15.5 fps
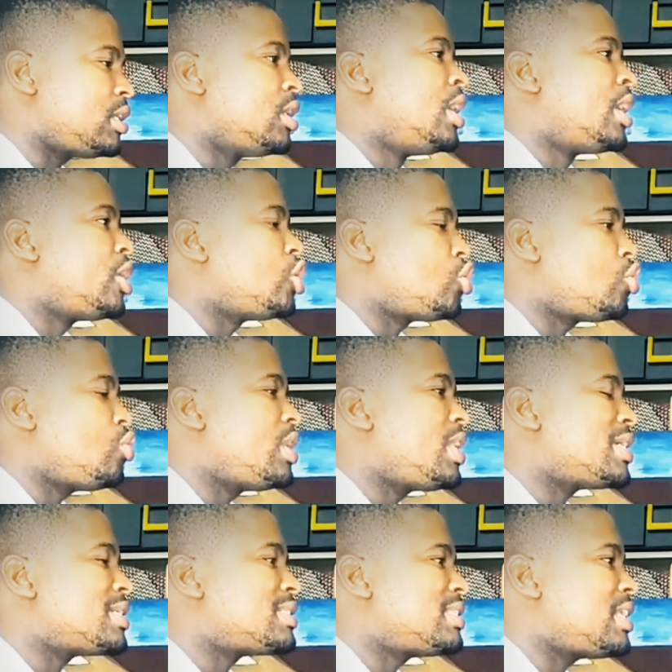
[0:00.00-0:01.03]
including a
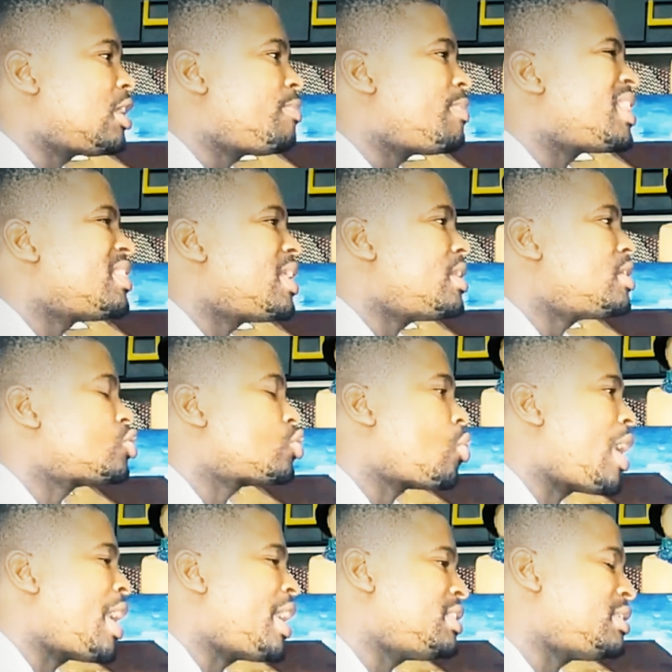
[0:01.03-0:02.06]
segment that is
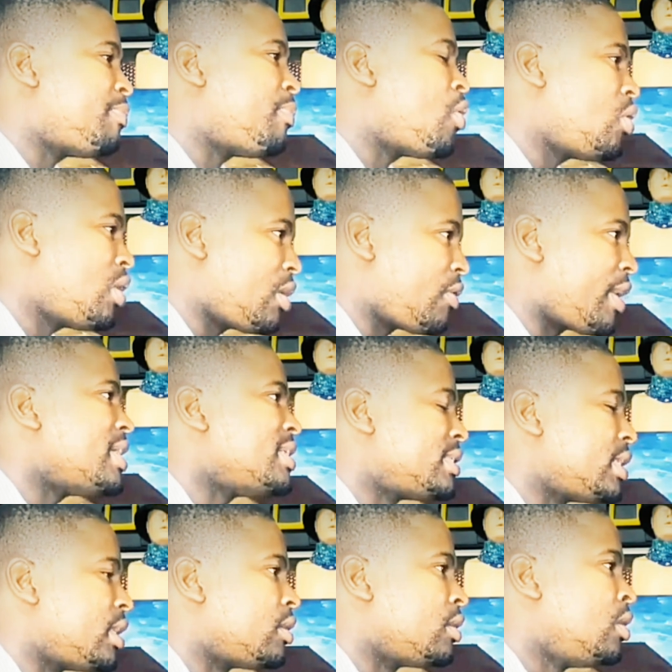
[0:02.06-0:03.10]
quite polarizing,